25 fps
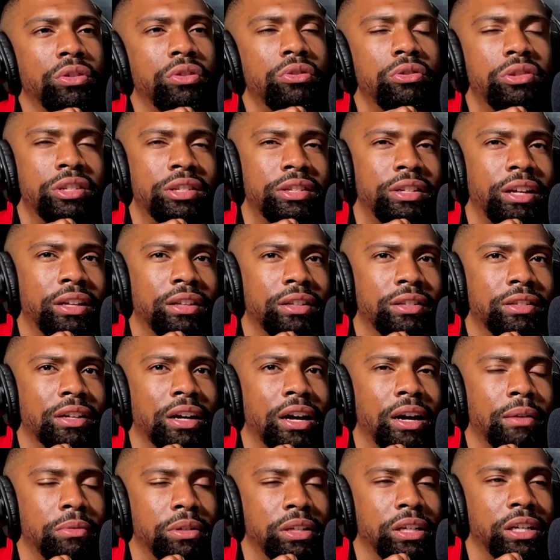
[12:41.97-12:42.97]
you should take the
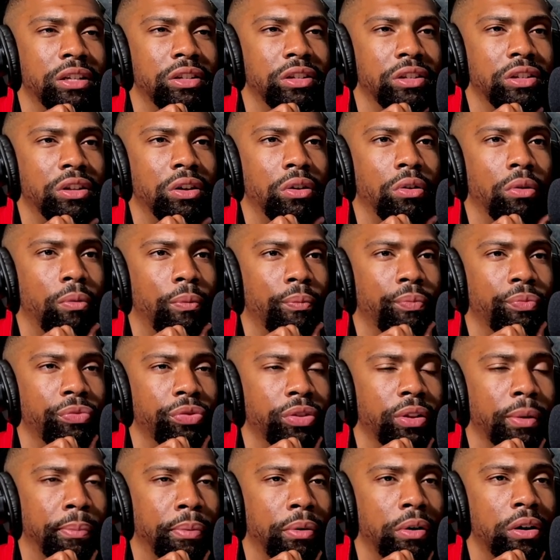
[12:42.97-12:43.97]
time to get to know
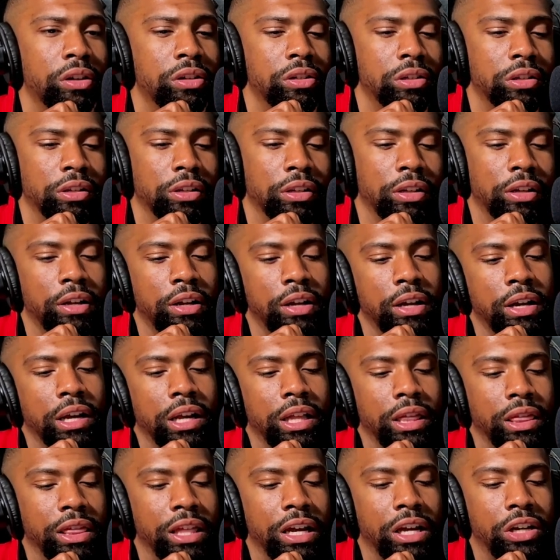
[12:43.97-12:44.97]
the person
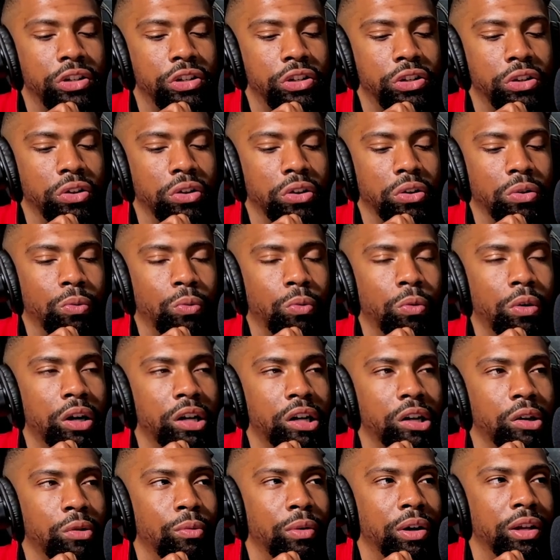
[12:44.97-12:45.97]
that you're
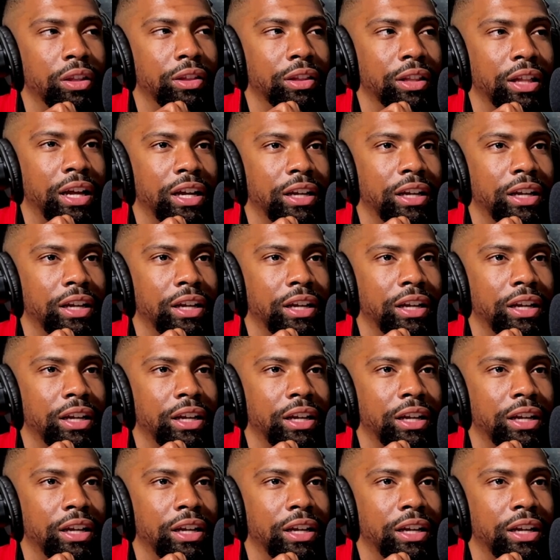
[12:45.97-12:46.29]
working with.